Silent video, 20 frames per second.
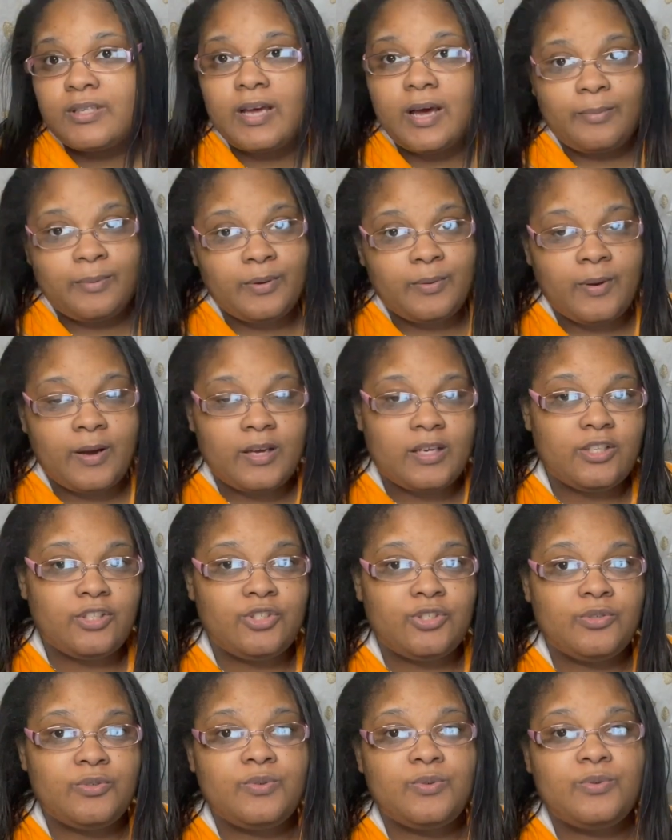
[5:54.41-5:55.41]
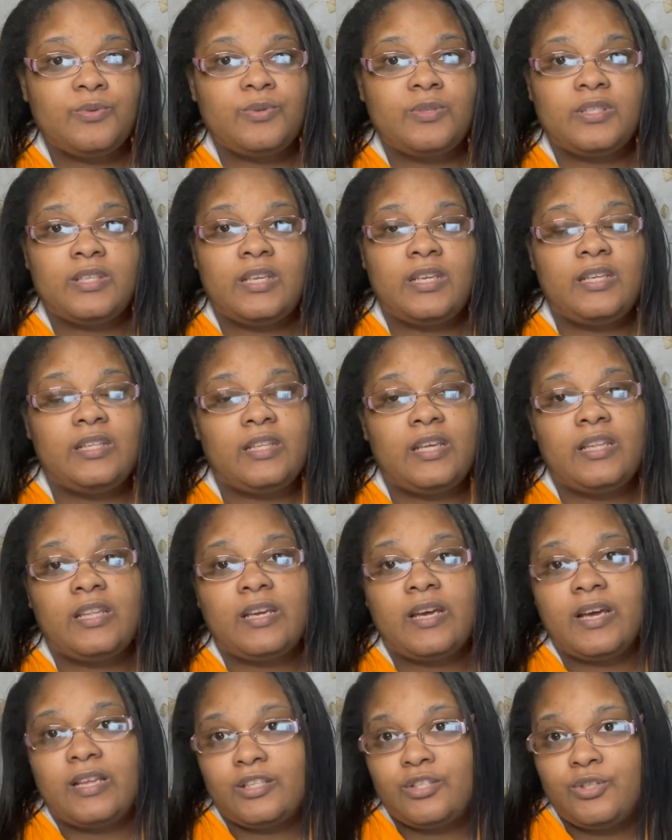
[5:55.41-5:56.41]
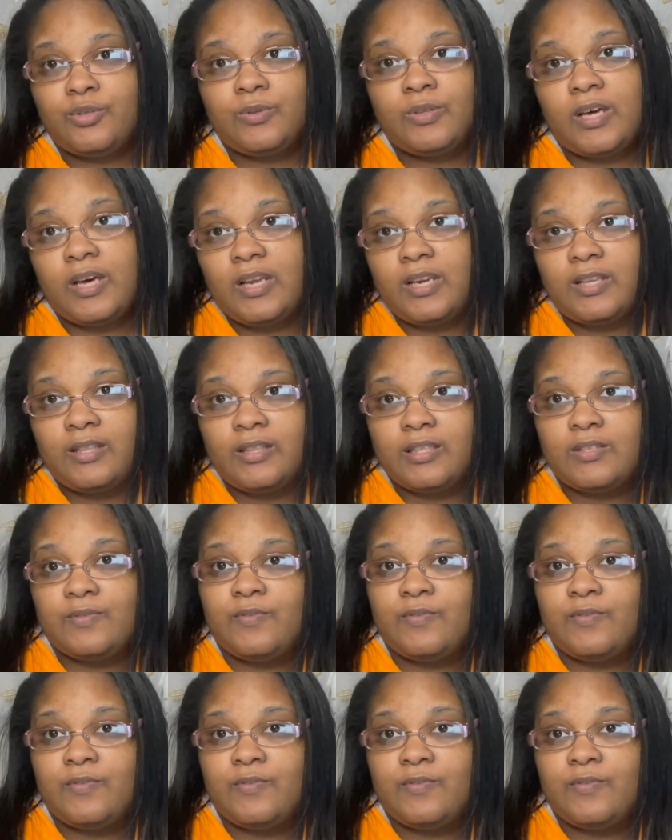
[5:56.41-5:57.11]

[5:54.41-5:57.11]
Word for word: copyright issues, anything that I have to do to edit this